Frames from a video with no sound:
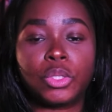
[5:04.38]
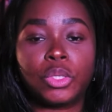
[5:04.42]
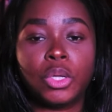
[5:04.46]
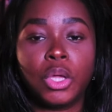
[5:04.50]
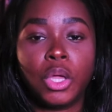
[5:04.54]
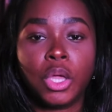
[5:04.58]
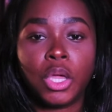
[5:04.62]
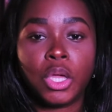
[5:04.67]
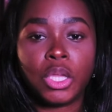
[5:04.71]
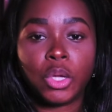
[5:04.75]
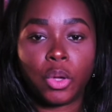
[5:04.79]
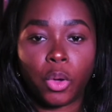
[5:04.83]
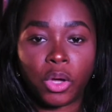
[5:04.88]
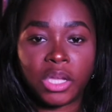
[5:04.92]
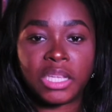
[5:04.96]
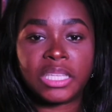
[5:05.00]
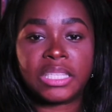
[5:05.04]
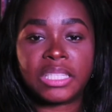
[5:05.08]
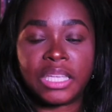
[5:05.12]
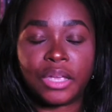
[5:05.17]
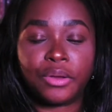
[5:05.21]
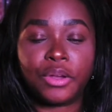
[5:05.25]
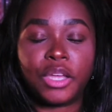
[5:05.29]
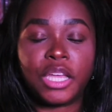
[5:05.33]
on a
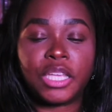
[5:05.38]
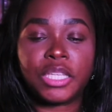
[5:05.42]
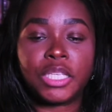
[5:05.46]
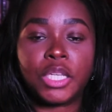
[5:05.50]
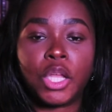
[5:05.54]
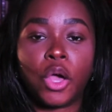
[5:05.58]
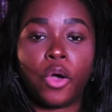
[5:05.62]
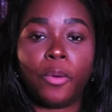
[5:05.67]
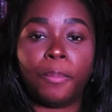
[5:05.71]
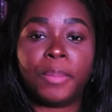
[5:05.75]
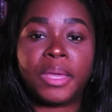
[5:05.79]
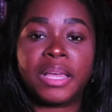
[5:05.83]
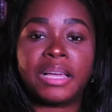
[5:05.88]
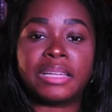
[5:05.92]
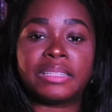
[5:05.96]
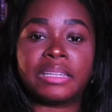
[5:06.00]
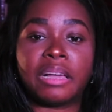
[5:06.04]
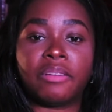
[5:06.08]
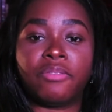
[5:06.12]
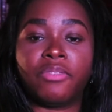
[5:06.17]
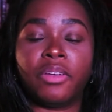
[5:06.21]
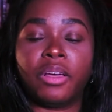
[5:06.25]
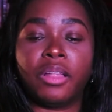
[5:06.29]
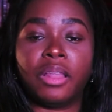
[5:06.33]
serious note, because
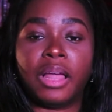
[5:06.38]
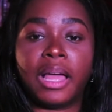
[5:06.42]
I feel